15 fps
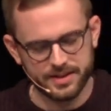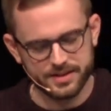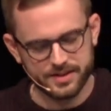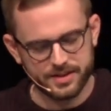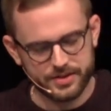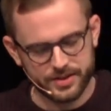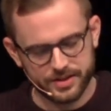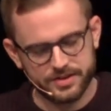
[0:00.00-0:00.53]
I
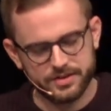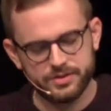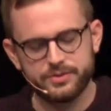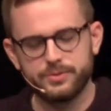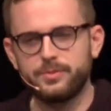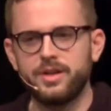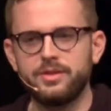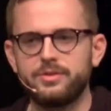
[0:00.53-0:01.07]
suggested
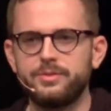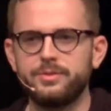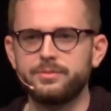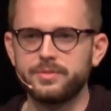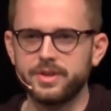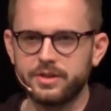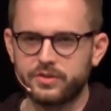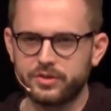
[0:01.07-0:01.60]
the one
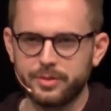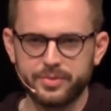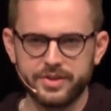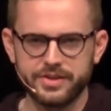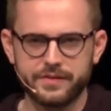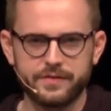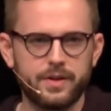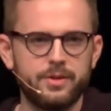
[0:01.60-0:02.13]
to
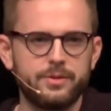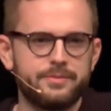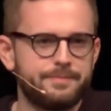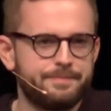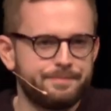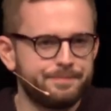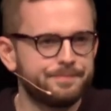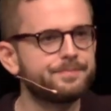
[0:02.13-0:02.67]
encrypt his phone,
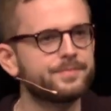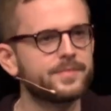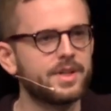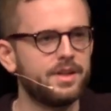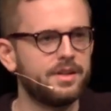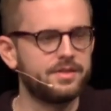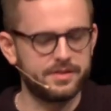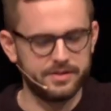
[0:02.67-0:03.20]

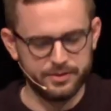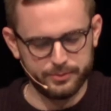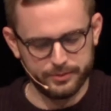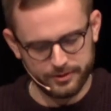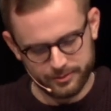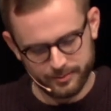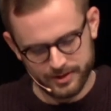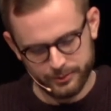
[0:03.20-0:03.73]
as you
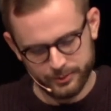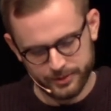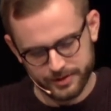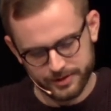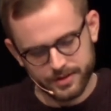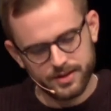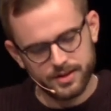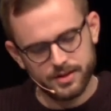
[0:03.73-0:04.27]
normally
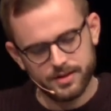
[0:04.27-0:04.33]
would.